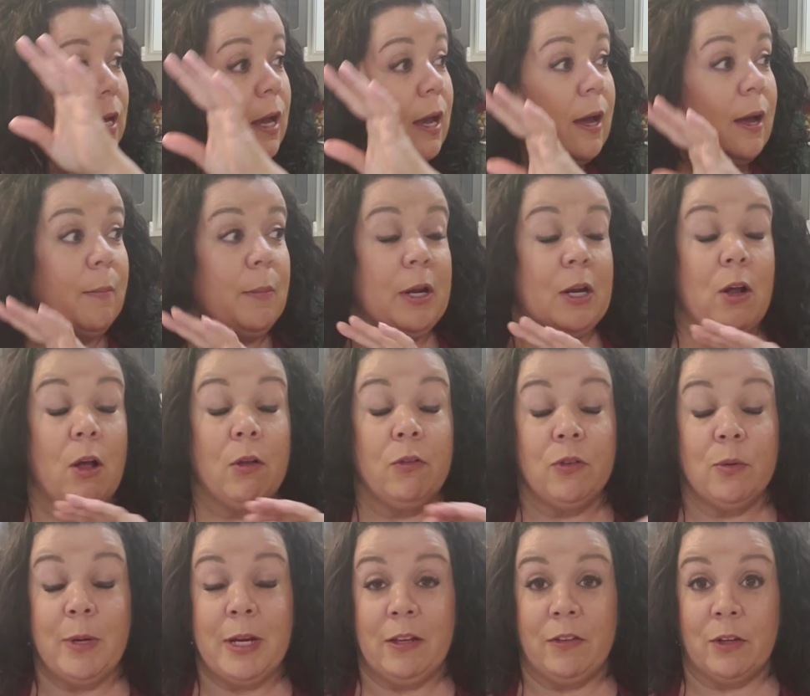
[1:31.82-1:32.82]
It
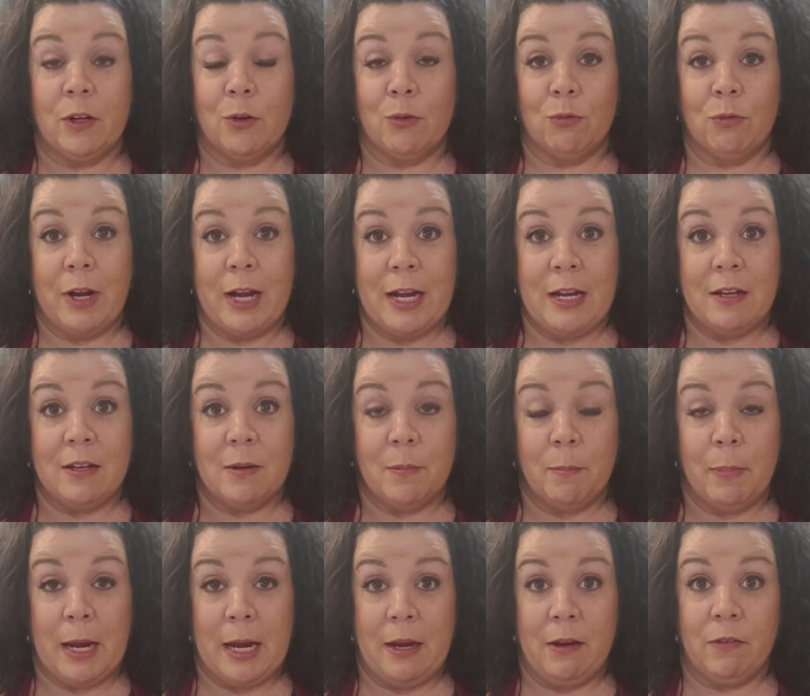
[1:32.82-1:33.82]
also makes a
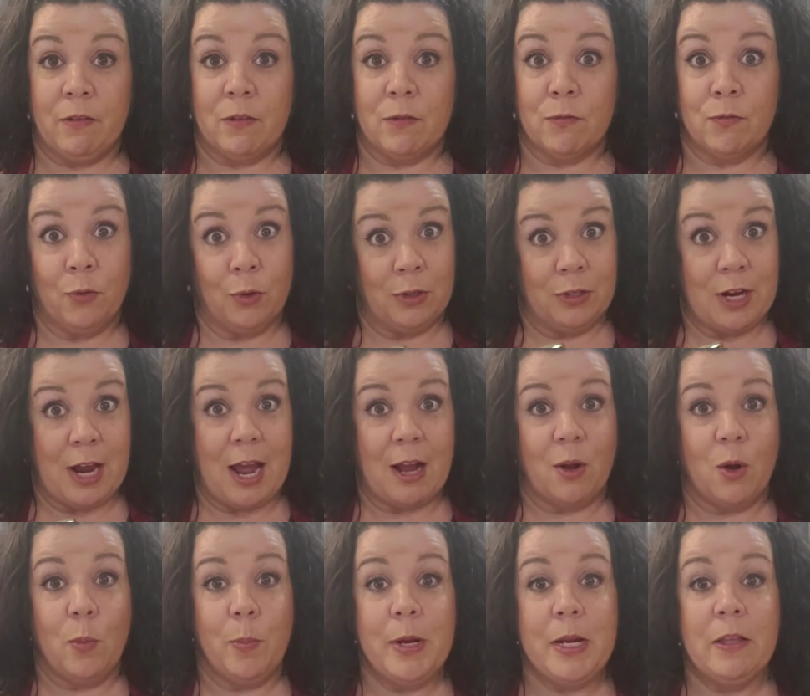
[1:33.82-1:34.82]
great base for
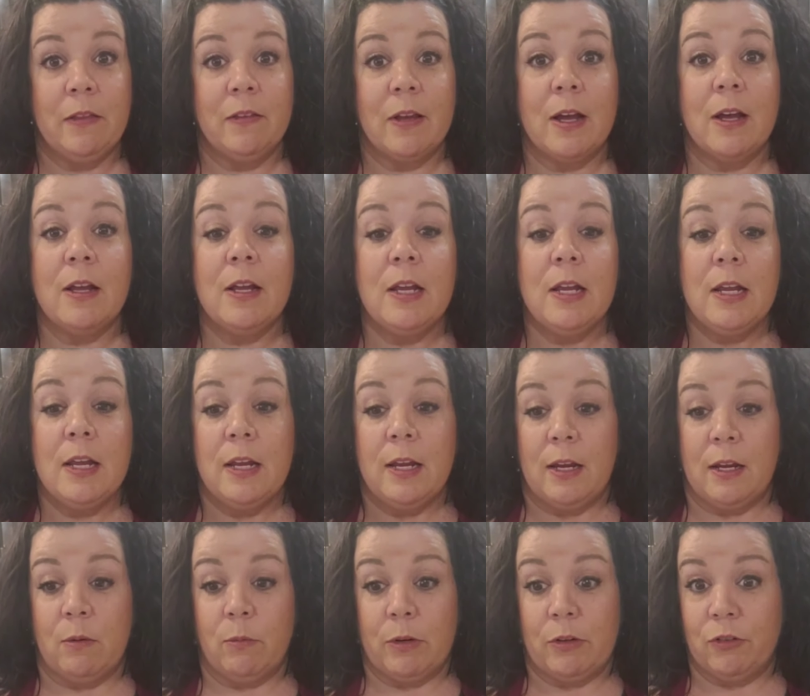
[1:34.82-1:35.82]
taco pizza,
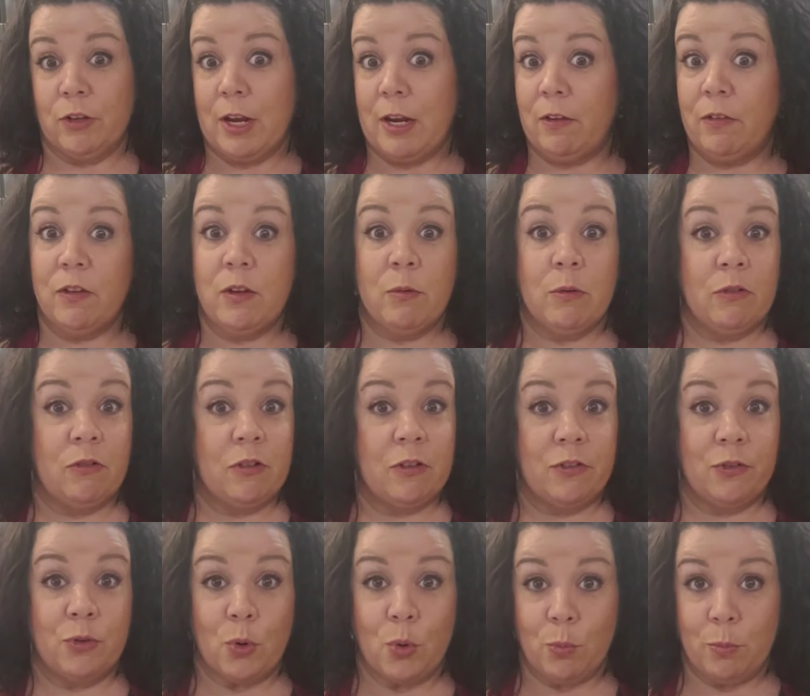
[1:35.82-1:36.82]
in which case you would
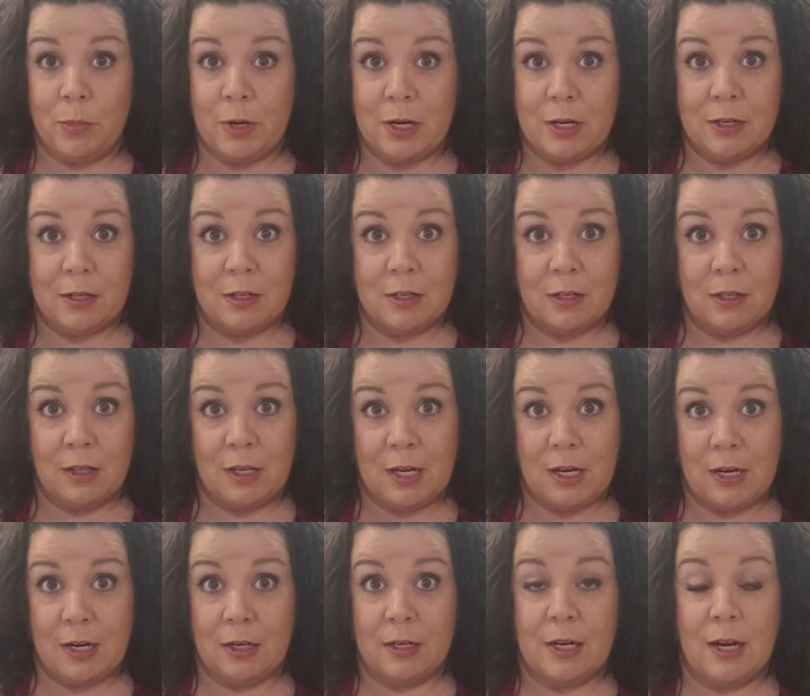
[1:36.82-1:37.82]
just omit
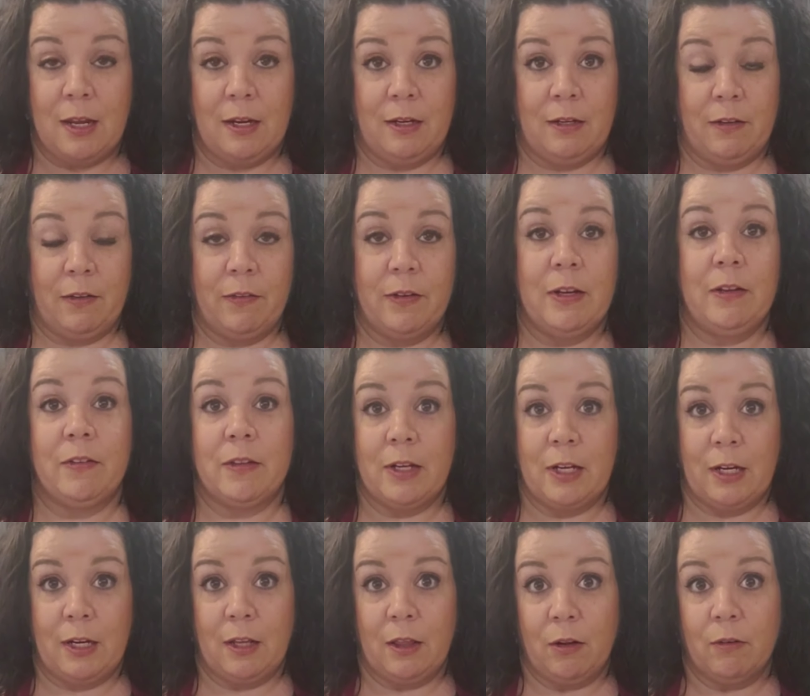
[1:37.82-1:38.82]
the Italian
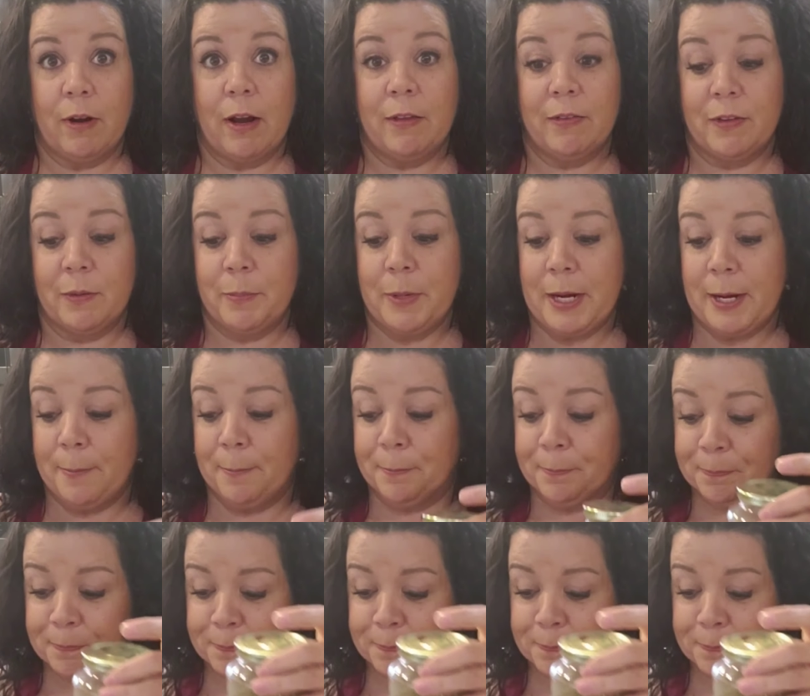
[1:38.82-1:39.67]
seasoning in the recipe.